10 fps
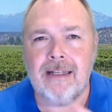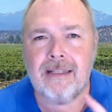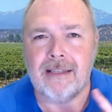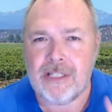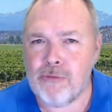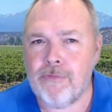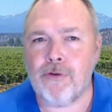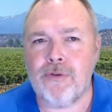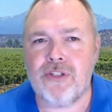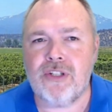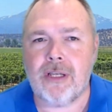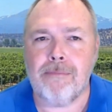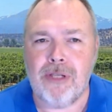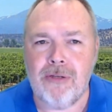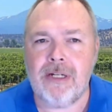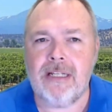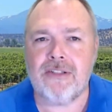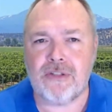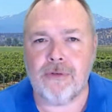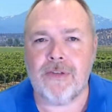This refers to community
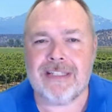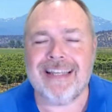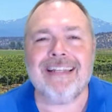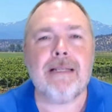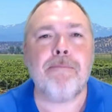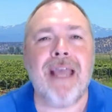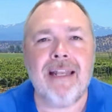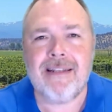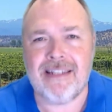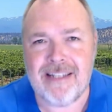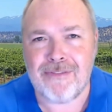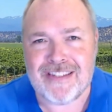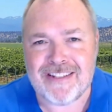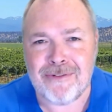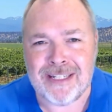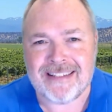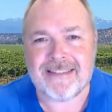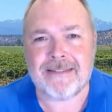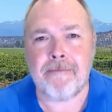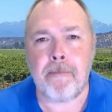service independent of the
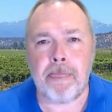students.